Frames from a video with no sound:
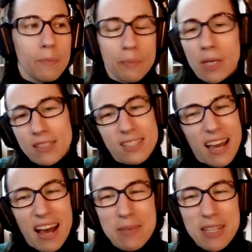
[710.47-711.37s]
Because, yeah,
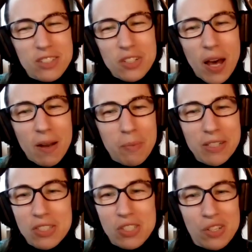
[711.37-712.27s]
I mean, there's a lot of
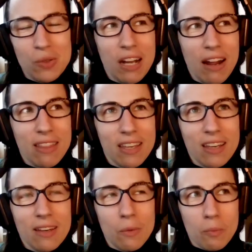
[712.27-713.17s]
bills, too, that I
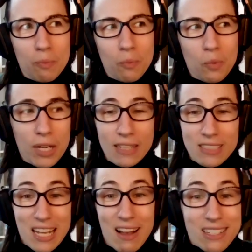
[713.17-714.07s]
think get
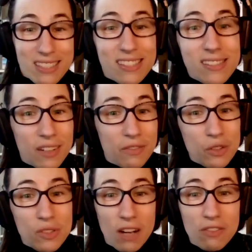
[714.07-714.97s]
tons of
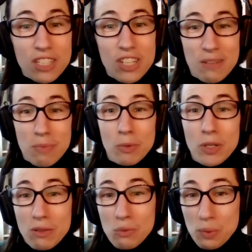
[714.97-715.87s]
news coverage and people
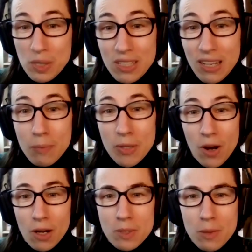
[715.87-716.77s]
get really up in
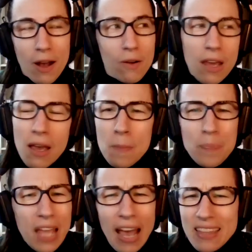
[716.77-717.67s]
arms about.
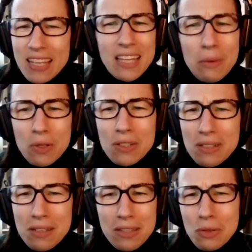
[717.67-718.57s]
And then they'll
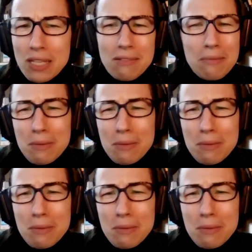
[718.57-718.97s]
get